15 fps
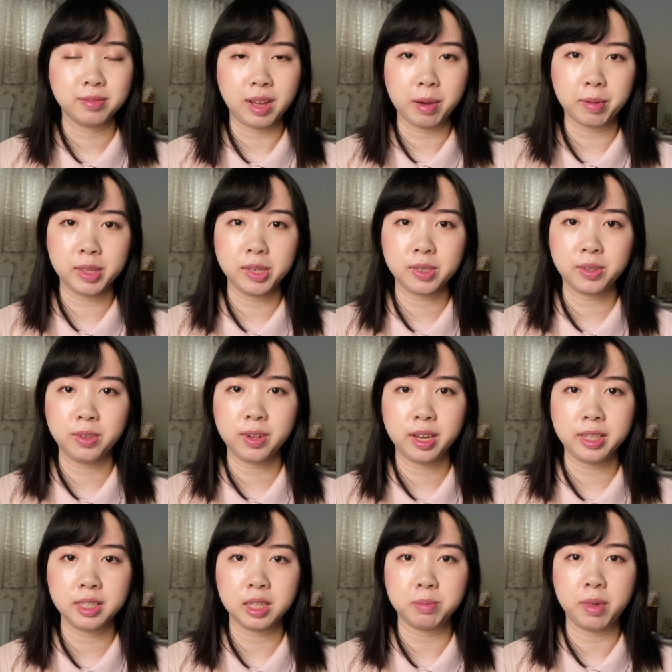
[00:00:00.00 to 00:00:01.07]
I'm gonna show you
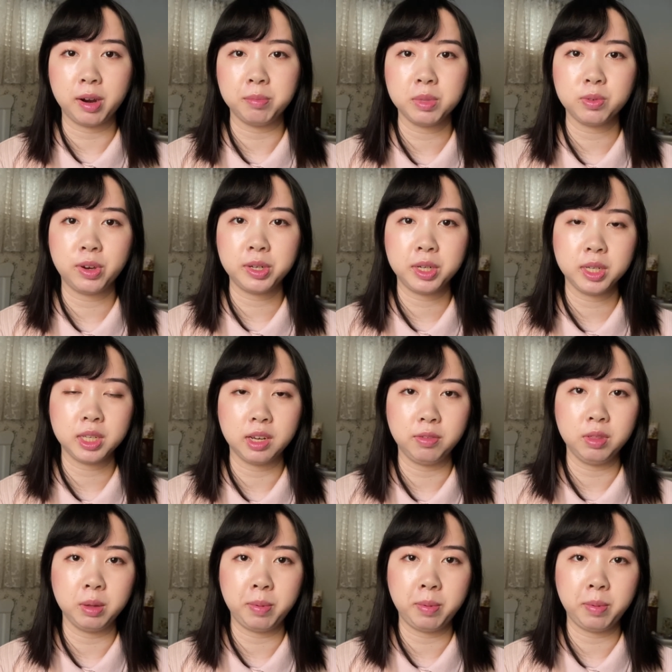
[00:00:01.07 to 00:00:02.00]
guys some arm swatches of the